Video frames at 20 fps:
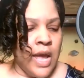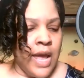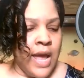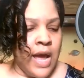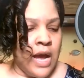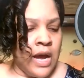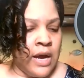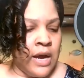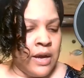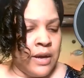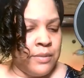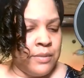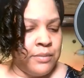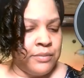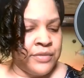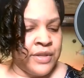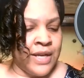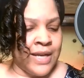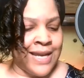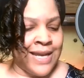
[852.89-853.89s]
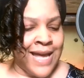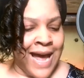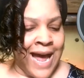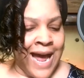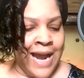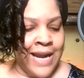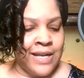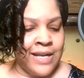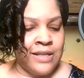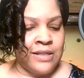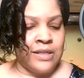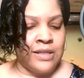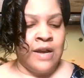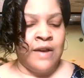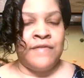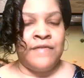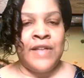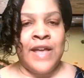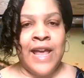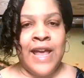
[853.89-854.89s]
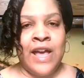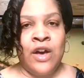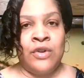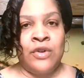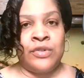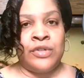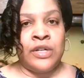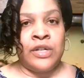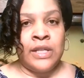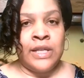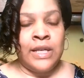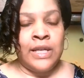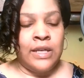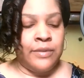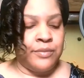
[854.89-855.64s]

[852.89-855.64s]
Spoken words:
the guidance of the elderly